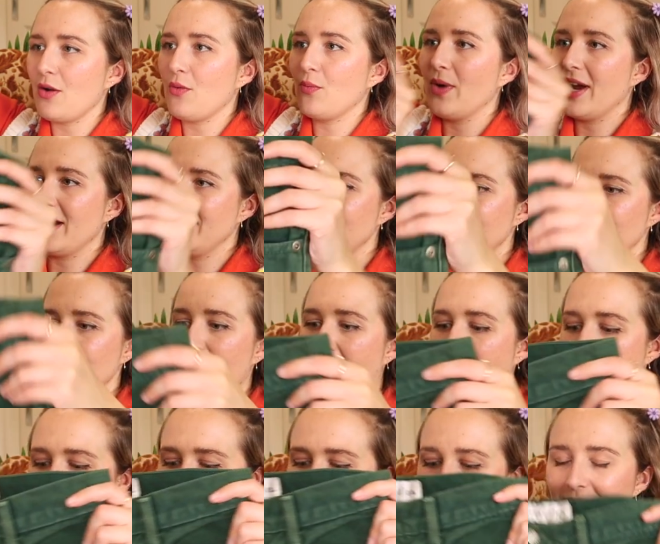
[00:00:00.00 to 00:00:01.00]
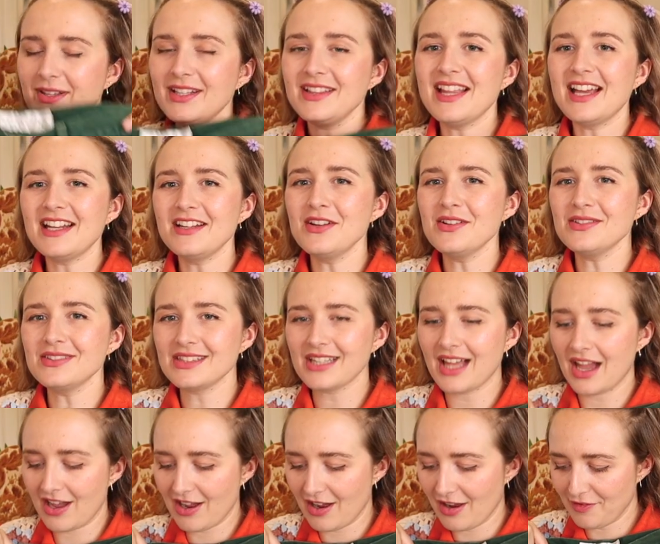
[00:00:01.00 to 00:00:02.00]
when you have something that you
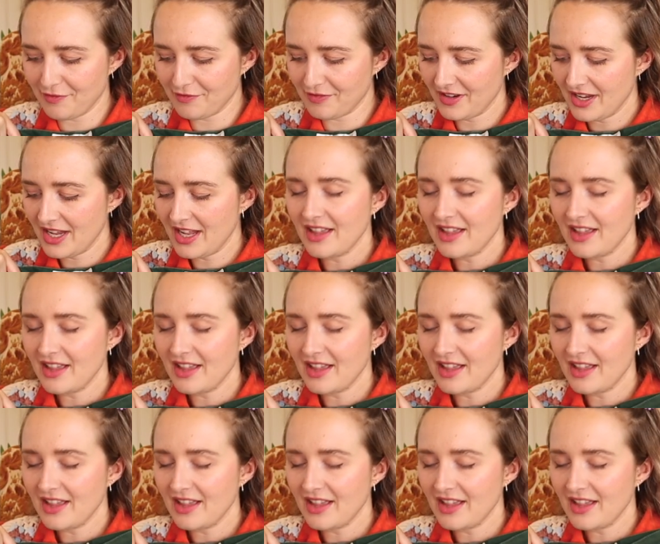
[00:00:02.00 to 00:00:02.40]
love.